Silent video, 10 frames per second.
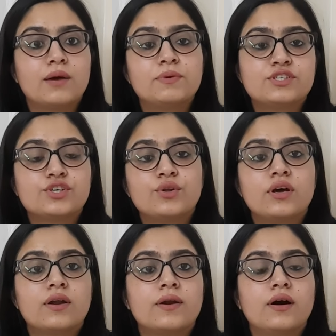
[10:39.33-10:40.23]

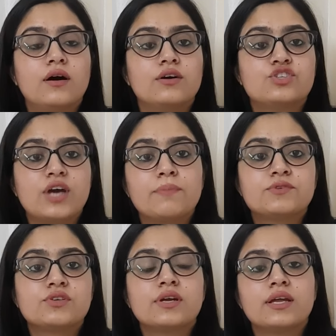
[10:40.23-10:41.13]
particular
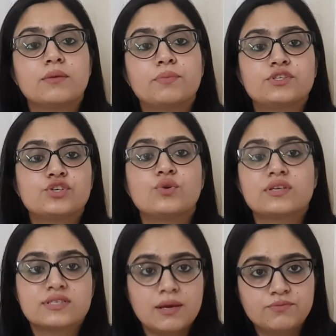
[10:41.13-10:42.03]
chapter in a particular
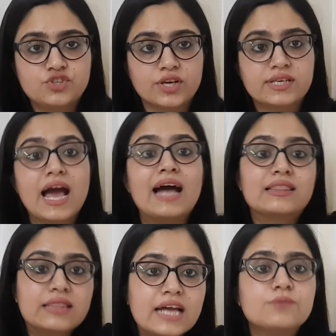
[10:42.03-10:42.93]
subject,
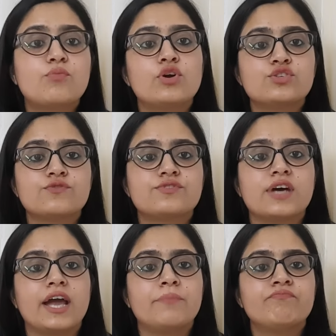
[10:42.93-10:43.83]
at that point of
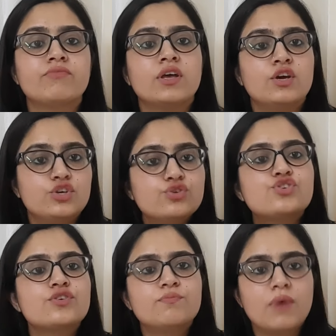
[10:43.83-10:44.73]
time, you
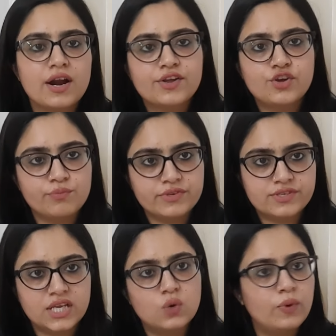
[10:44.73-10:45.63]
should mark your
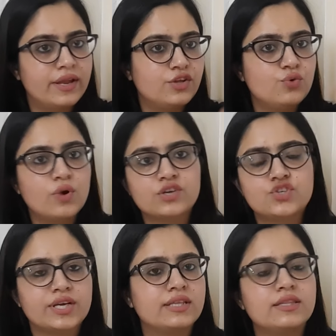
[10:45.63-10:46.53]
mistake when you are
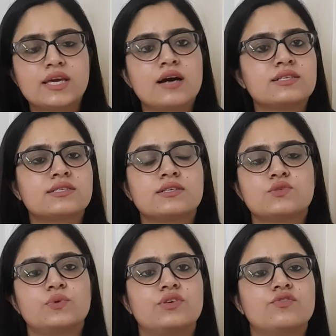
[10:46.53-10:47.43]
checking the answers
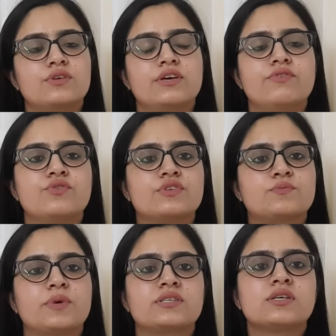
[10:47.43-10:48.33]
with the given
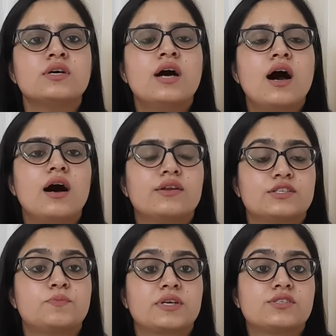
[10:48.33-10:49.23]

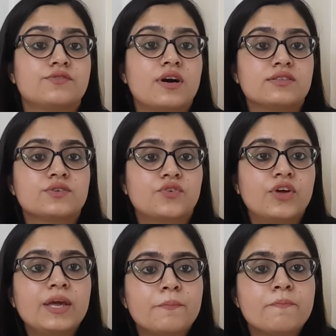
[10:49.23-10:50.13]
respective answer
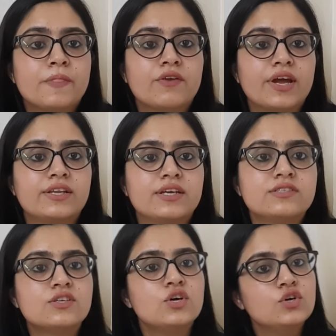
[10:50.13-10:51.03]
key, right,
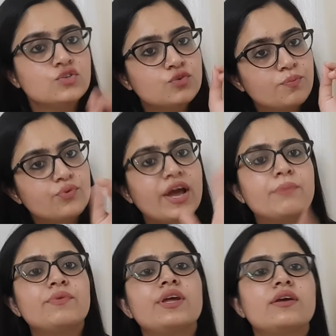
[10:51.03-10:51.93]
kids? So
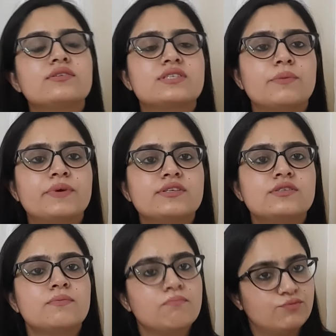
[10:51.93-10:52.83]
primary step
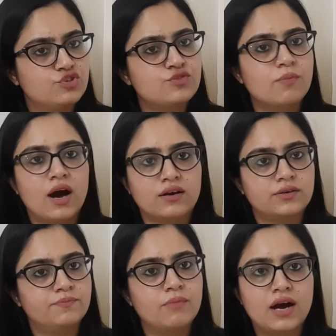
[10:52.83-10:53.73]
is just
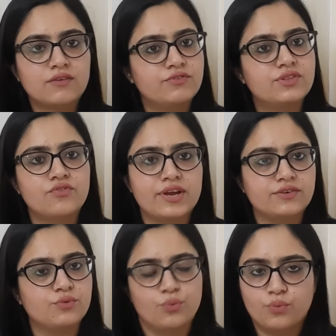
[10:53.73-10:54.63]
mark with the
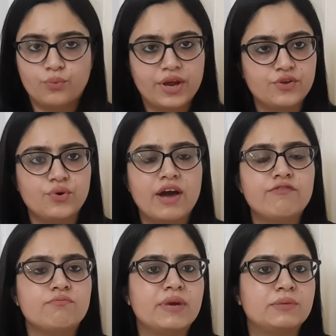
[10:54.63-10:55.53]
red where you
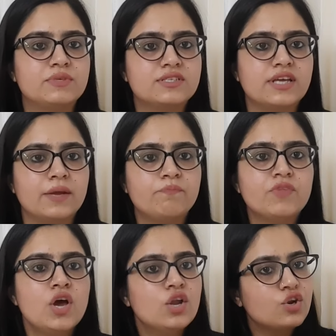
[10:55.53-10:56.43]
have made mistake.
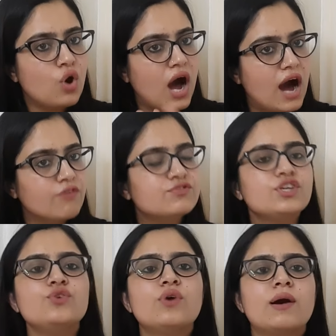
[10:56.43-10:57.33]
Now, after
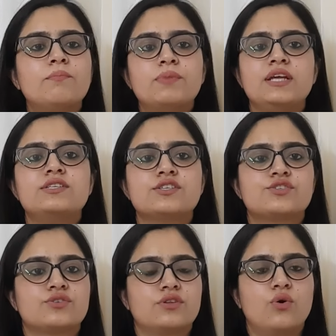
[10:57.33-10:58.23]
you completed
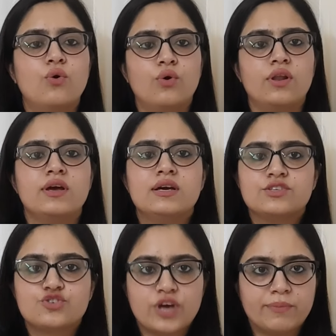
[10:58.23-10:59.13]
the whole
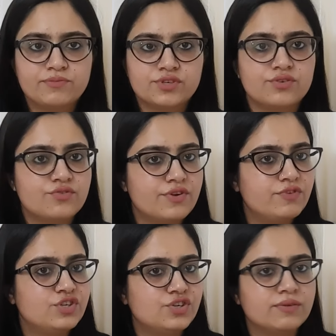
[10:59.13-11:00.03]
chapter,
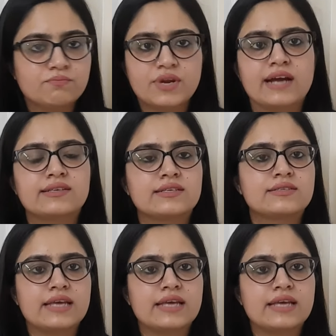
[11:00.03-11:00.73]
revision, practice,